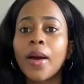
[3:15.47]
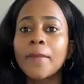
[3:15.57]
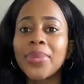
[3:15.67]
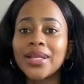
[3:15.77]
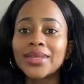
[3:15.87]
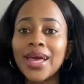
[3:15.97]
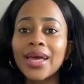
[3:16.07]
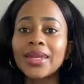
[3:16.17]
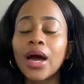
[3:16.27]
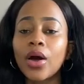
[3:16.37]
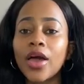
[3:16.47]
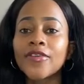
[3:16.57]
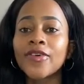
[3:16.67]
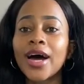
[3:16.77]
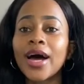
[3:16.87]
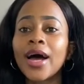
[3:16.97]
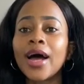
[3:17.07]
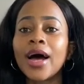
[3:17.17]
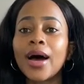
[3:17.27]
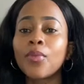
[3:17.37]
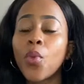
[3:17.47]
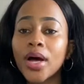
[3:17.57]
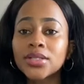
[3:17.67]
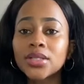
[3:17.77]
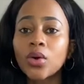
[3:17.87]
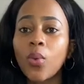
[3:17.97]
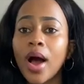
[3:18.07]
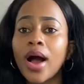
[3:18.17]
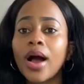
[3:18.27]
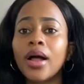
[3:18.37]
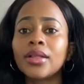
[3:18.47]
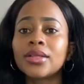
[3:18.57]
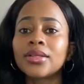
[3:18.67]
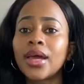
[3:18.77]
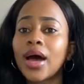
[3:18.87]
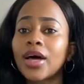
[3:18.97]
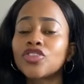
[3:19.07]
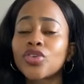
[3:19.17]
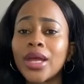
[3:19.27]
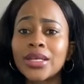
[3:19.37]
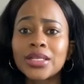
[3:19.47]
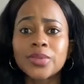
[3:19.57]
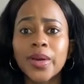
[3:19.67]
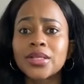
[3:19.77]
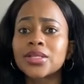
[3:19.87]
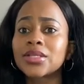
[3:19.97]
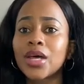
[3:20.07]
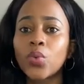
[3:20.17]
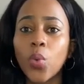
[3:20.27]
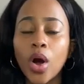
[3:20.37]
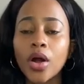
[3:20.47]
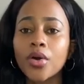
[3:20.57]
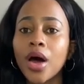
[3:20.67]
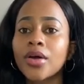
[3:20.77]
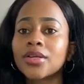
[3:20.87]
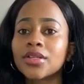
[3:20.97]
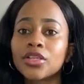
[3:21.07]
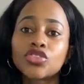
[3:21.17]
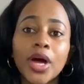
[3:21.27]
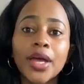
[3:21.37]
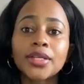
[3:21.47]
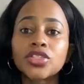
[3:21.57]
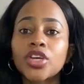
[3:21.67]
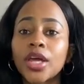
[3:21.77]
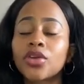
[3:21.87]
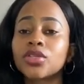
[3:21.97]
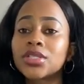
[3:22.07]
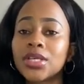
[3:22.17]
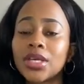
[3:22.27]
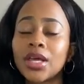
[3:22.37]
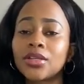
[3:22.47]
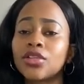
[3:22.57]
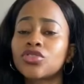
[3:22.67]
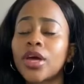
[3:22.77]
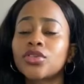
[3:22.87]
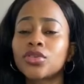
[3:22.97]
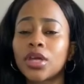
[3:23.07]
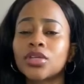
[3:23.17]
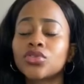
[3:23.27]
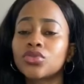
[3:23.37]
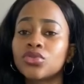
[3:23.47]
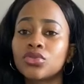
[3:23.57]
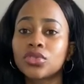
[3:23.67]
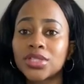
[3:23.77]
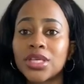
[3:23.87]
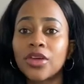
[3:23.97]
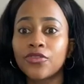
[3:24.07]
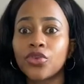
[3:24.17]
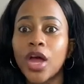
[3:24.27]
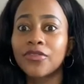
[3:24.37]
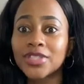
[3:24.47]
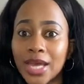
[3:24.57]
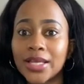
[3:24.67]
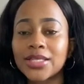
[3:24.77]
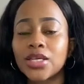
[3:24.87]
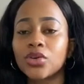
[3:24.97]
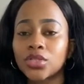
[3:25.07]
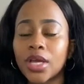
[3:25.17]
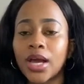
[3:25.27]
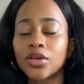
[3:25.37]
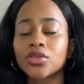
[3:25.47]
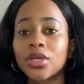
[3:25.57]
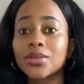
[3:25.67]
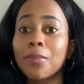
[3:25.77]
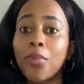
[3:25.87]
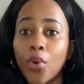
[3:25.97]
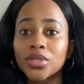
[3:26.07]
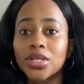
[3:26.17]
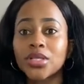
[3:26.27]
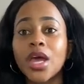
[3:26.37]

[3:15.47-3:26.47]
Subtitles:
But then, however, once in a while there are train inspectors that walk around and they try and check your and they're trying to get to see if you have take in or take out. So it's important,